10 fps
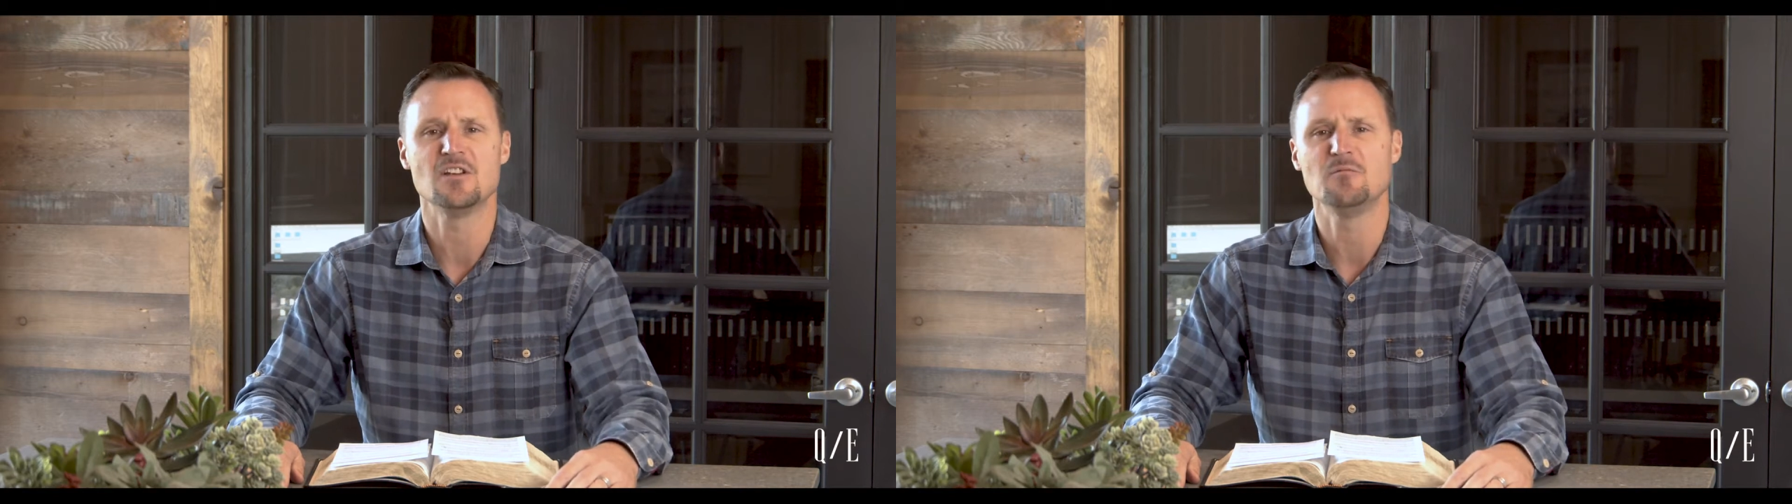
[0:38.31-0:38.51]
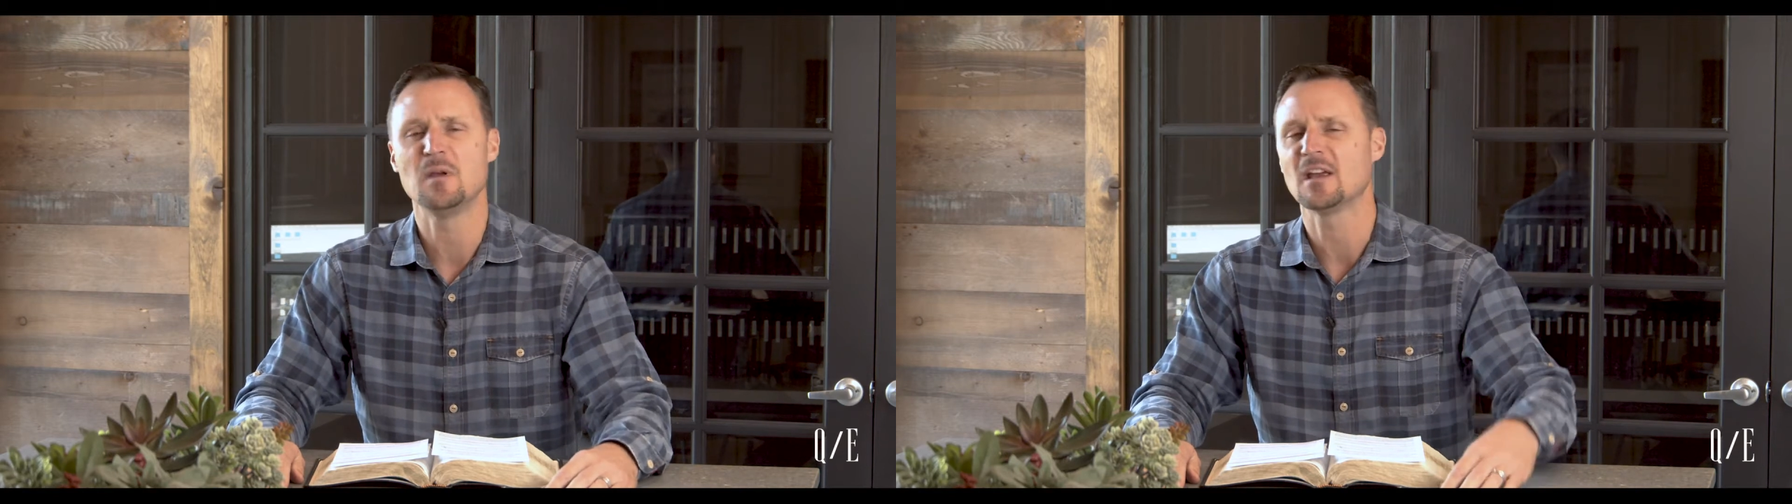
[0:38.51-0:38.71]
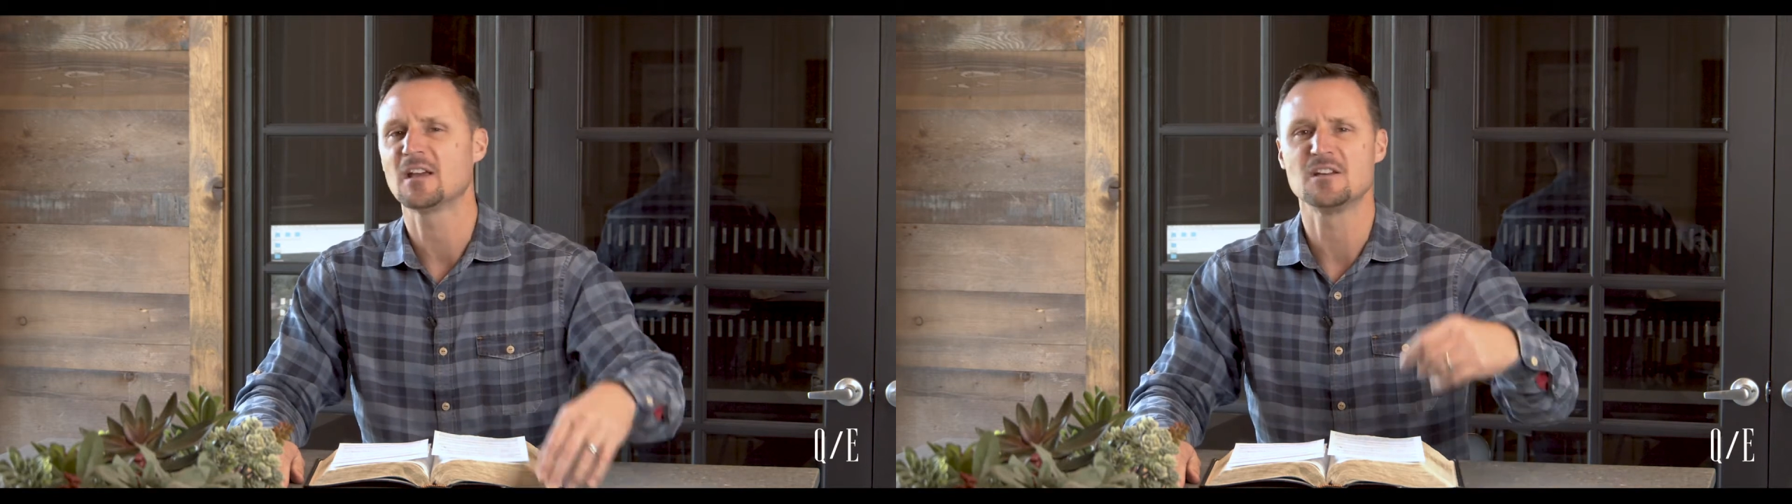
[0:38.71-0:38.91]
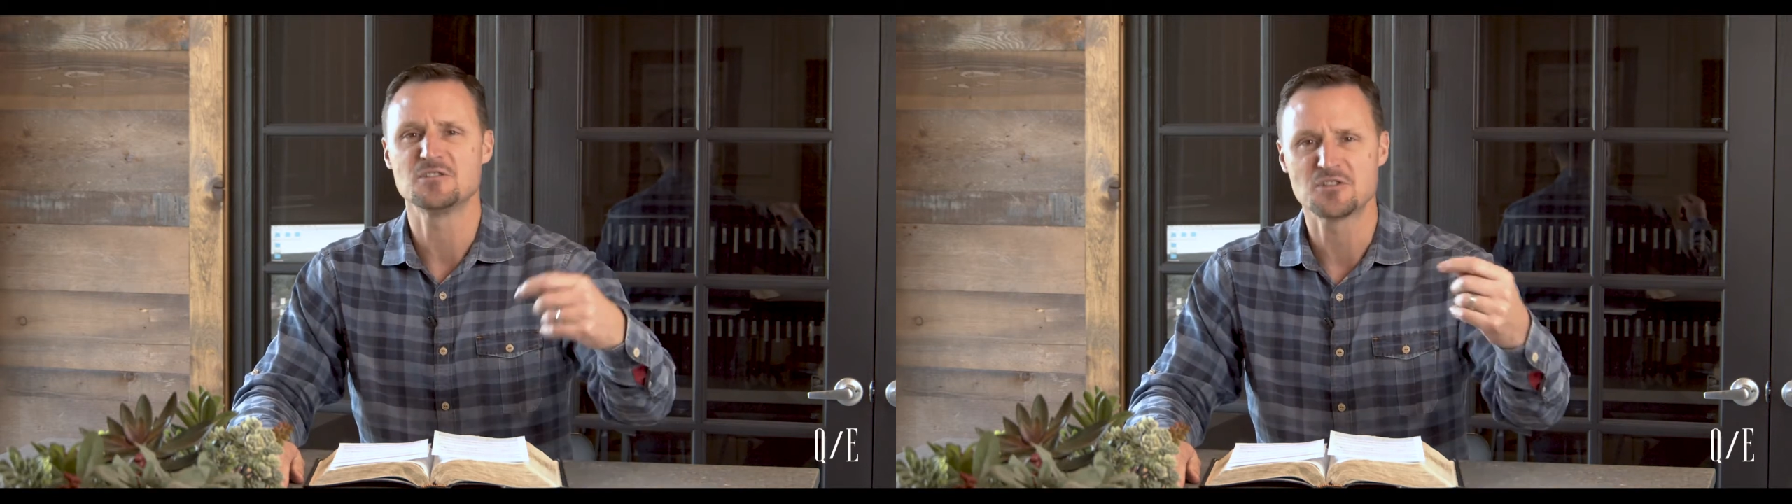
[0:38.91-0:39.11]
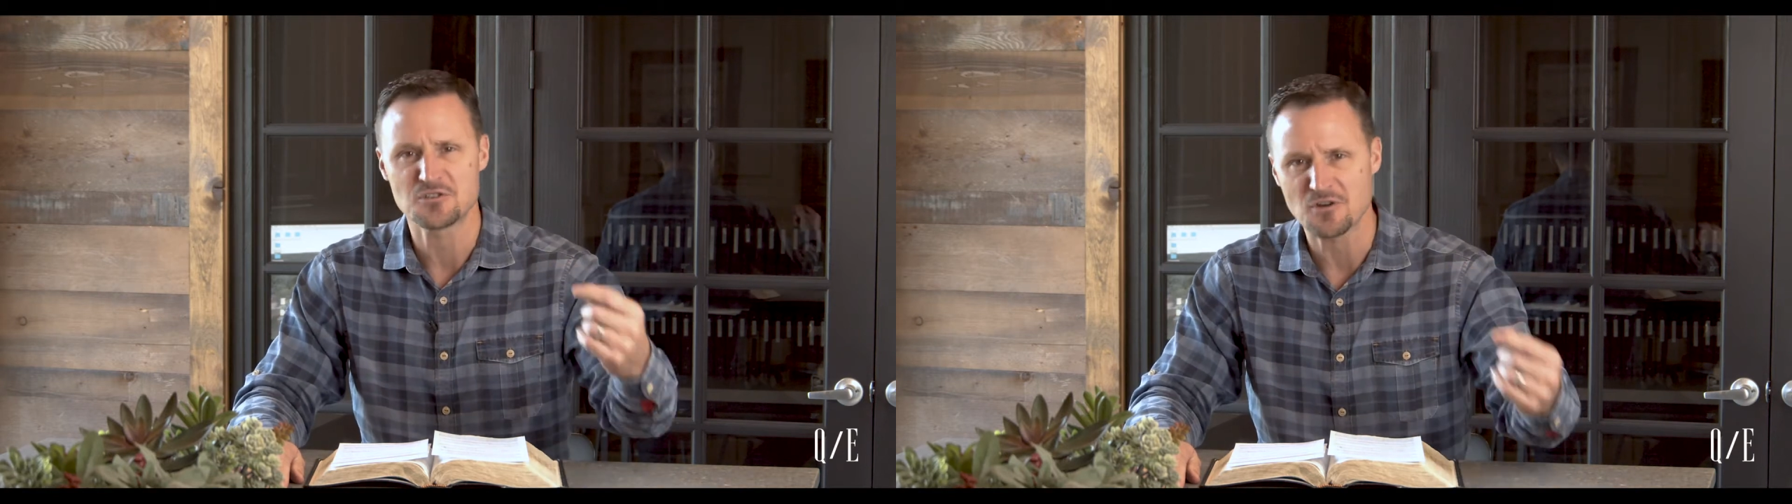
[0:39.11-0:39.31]
of being a
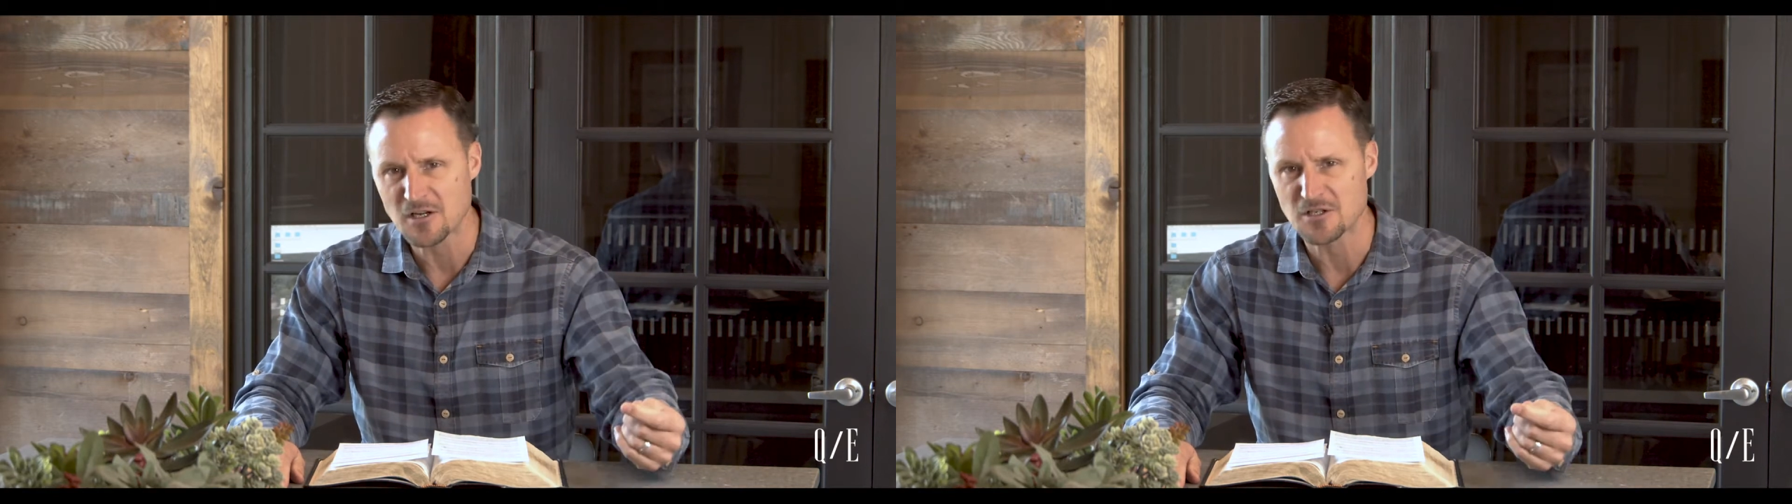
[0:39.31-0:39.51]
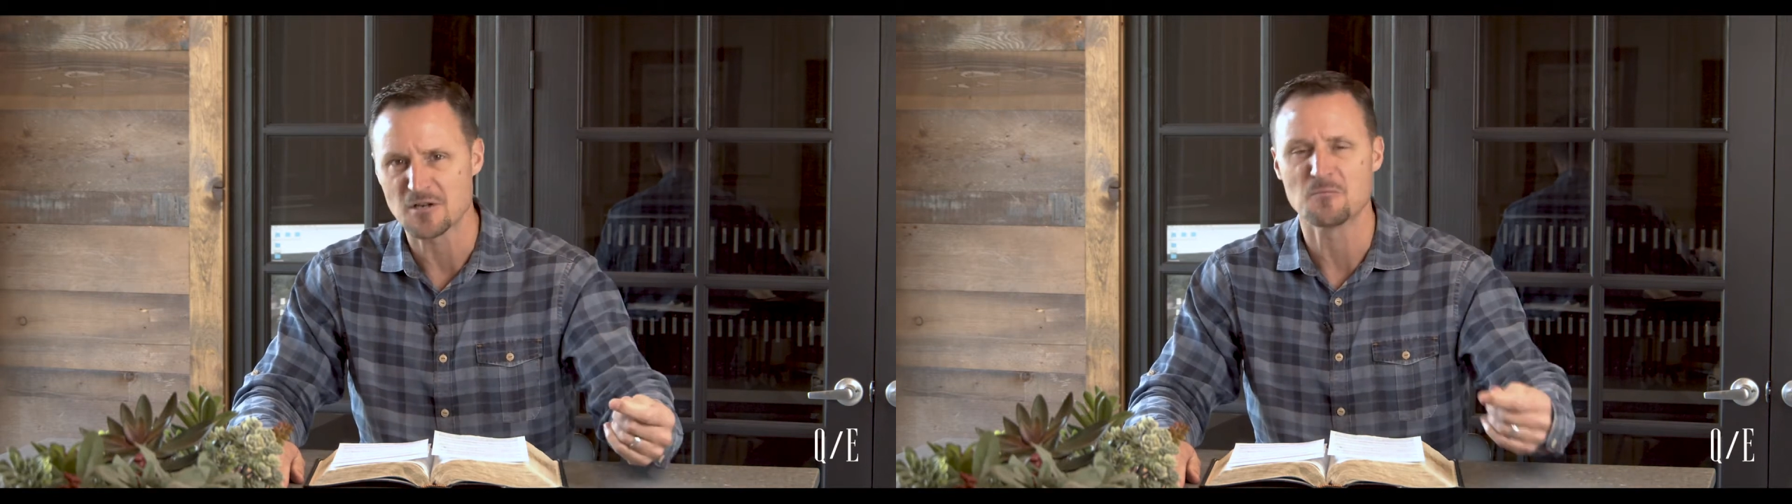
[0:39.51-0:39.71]
construction